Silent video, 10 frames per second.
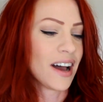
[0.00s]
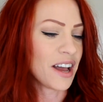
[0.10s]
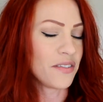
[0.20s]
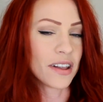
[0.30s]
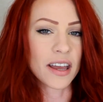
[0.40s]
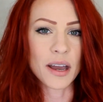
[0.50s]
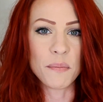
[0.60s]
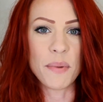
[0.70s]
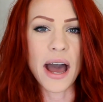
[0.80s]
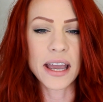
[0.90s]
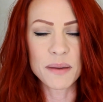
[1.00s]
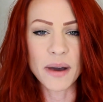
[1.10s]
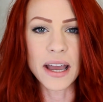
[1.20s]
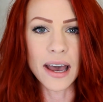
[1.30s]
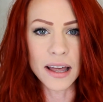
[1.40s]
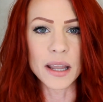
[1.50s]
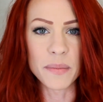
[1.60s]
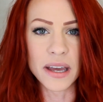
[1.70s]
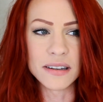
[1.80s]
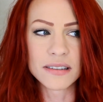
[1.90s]
I feel like I'm back in my
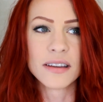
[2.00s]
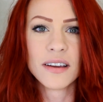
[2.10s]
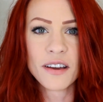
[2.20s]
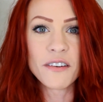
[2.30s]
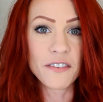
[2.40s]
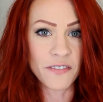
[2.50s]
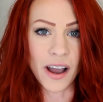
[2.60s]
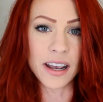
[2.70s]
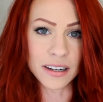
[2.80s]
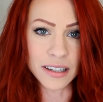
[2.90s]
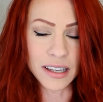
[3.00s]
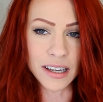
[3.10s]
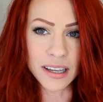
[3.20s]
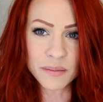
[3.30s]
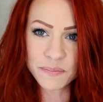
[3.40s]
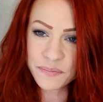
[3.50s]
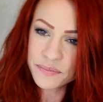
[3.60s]
element finally.